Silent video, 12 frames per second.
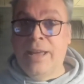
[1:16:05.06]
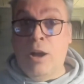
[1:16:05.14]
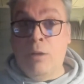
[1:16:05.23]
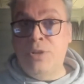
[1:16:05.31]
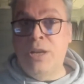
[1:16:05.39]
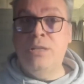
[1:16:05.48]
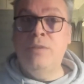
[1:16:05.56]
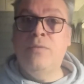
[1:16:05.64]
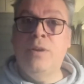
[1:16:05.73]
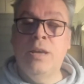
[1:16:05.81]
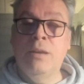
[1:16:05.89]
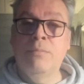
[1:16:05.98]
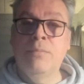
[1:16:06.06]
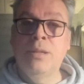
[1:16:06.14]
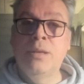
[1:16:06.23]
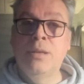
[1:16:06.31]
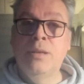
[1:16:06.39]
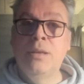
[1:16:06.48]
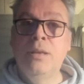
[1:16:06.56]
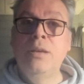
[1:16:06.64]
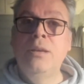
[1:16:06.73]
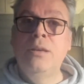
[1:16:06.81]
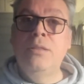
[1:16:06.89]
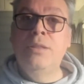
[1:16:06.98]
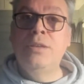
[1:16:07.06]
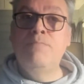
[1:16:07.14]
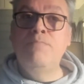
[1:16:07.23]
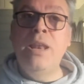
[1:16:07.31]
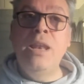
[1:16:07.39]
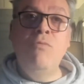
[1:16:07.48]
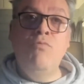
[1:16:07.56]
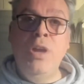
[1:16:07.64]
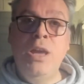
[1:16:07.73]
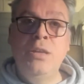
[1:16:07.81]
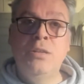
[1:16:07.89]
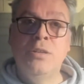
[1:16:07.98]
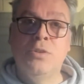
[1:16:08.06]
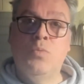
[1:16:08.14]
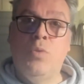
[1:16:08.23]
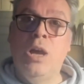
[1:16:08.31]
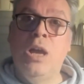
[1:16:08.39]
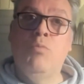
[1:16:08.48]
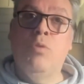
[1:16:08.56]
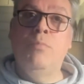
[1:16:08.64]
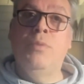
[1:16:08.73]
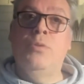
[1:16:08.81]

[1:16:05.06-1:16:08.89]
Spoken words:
objectifying. There's many reasons why a woman